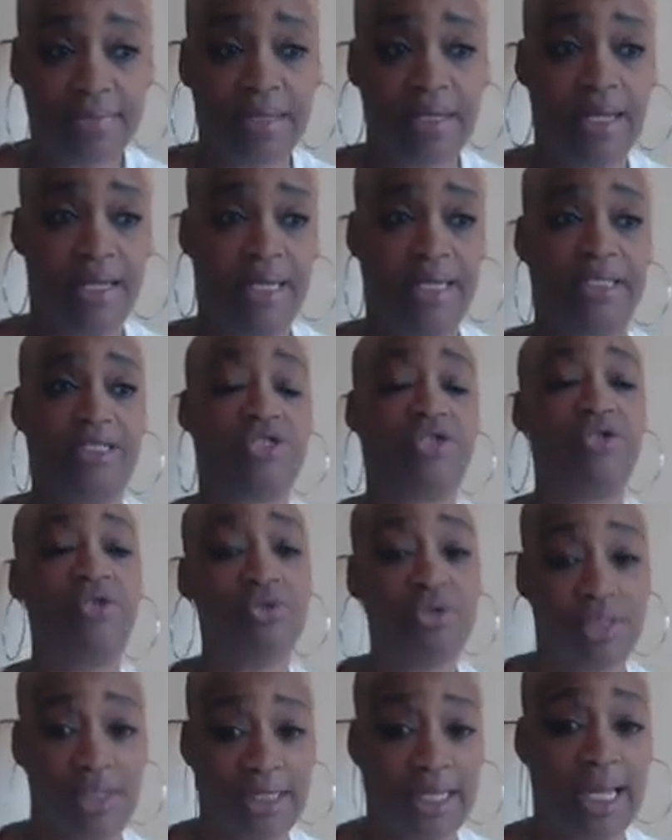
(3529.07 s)
And it's
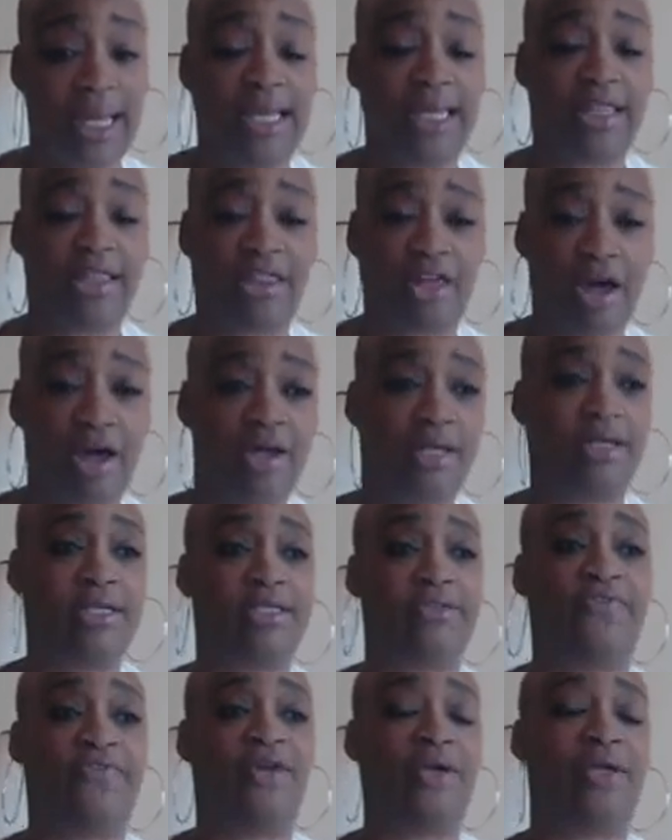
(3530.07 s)
usually a thought,
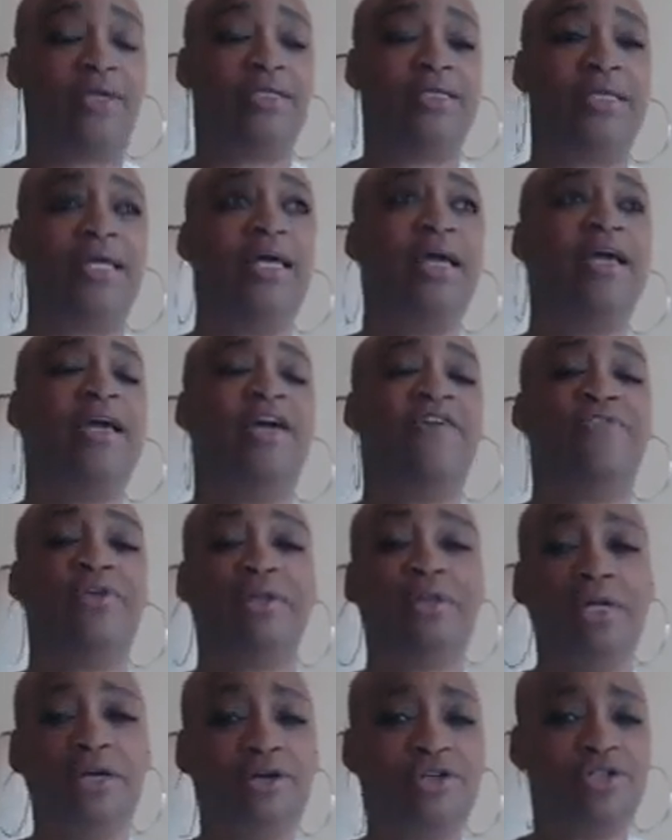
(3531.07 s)
because if it
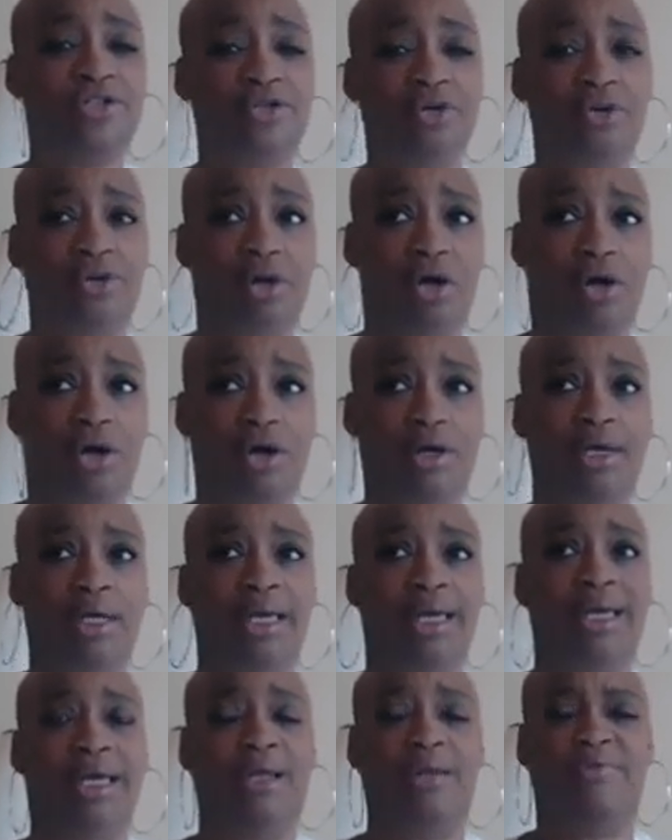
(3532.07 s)
lingers too long,
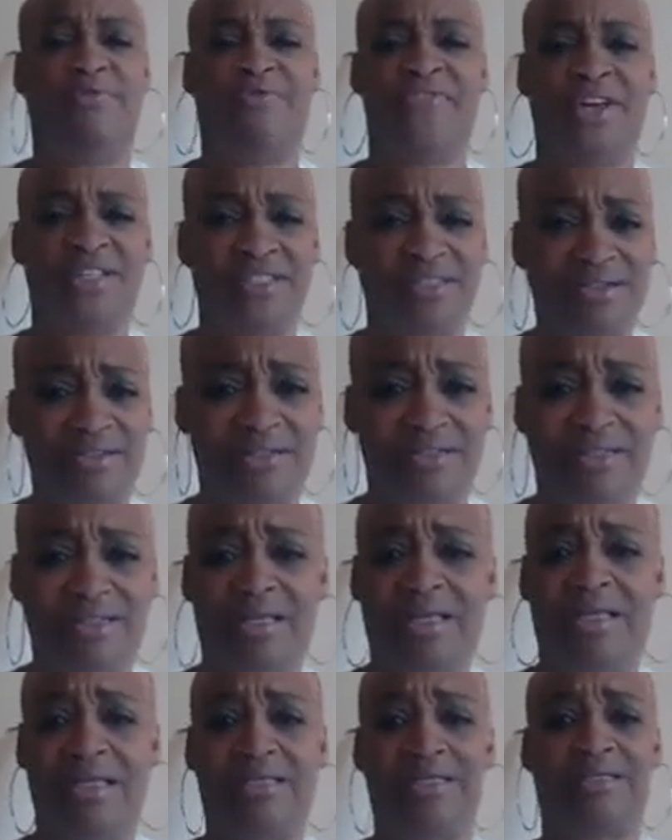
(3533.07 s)
it festers,
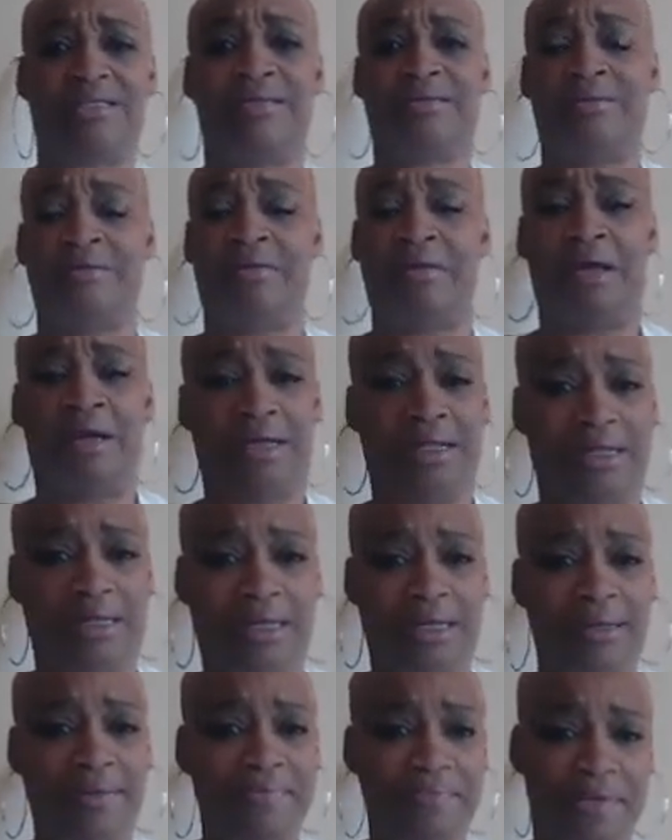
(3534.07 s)
it gets
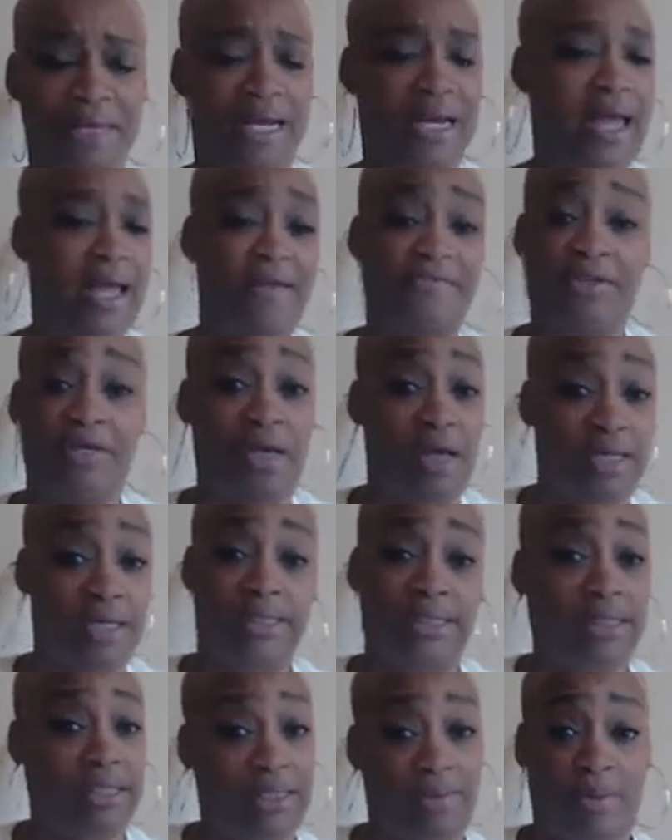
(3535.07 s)
ugly. And I have to
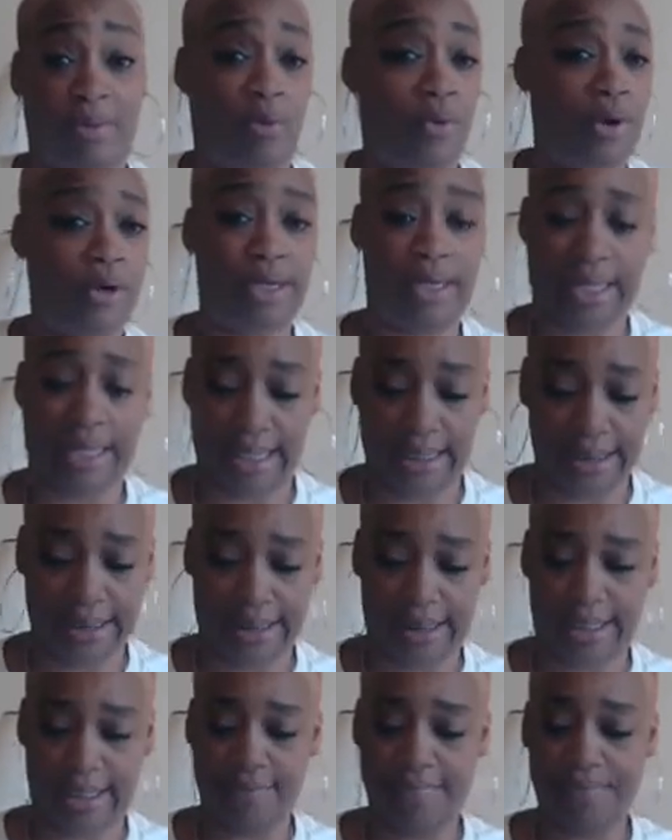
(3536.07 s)
constantly be working
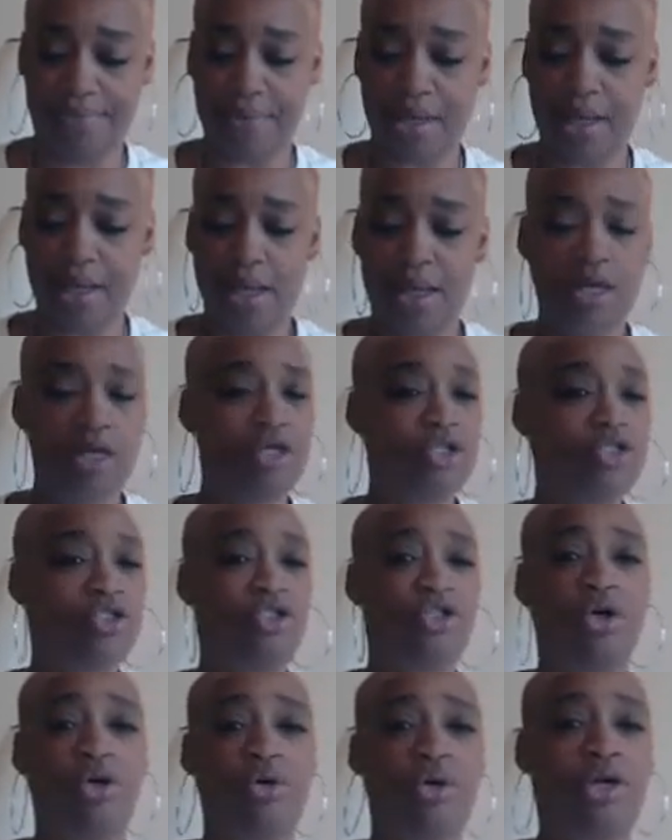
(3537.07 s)
against it.
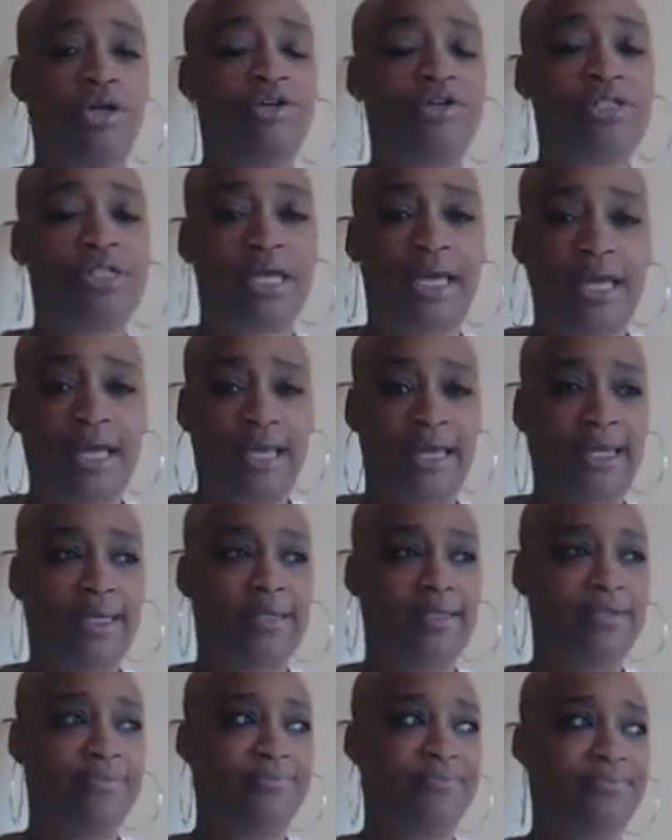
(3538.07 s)
Don't
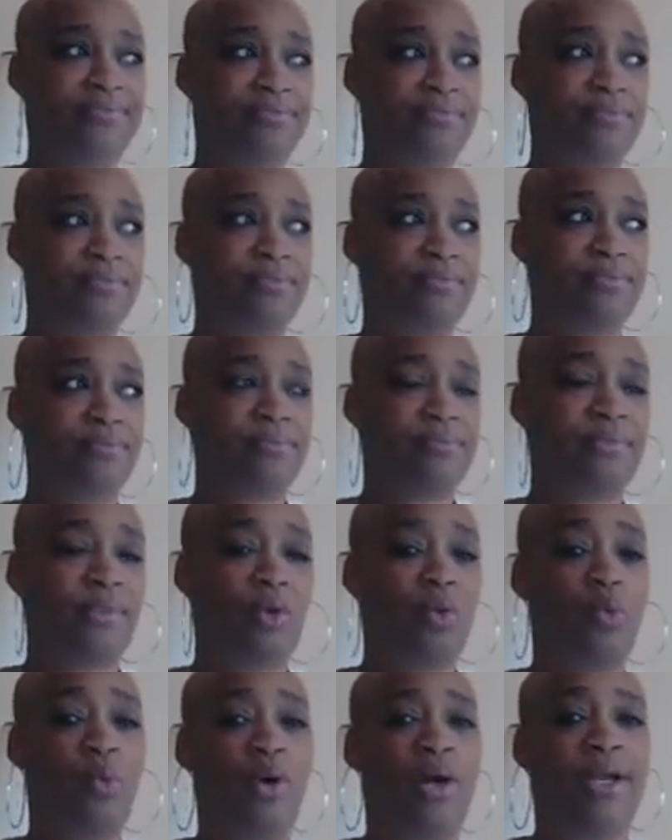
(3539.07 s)
entertain
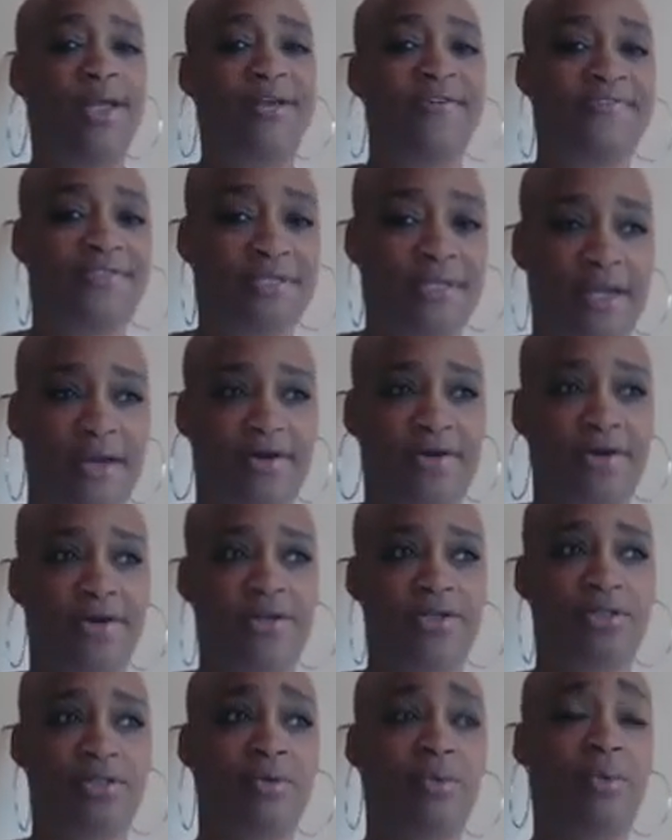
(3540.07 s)
what if
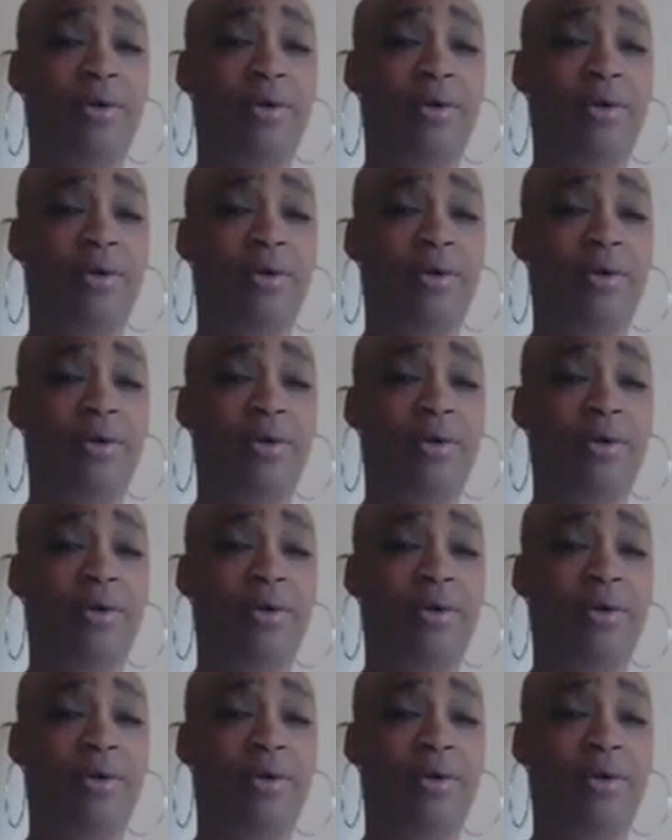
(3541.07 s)
scenarios.